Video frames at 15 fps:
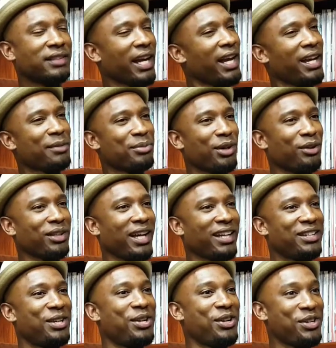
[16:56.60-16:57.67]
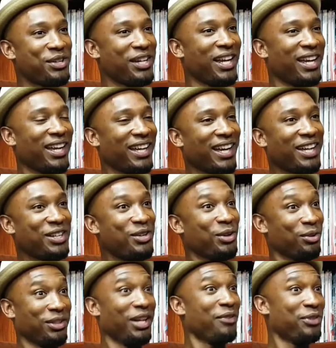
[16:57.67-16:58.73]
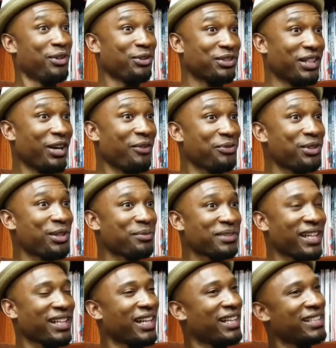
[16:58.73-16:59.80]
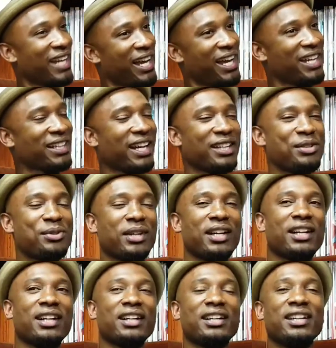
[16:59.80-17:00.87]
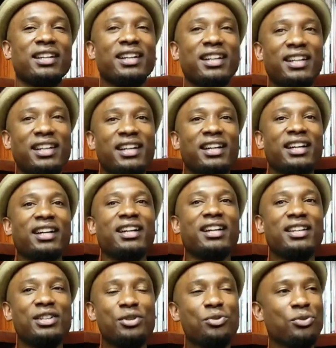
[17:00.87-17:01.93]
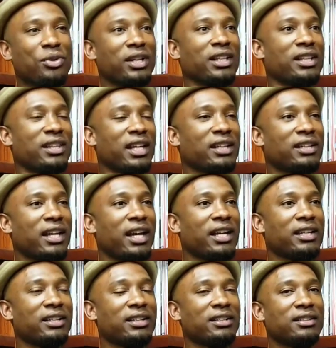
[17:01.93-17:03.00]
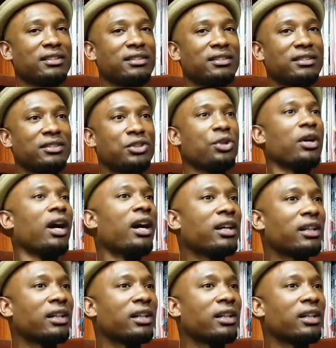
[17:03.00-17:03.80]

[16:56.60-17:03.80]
dang, bro, like you don't love yourself, you know what I'm saying? Like, dang, like you really think that you're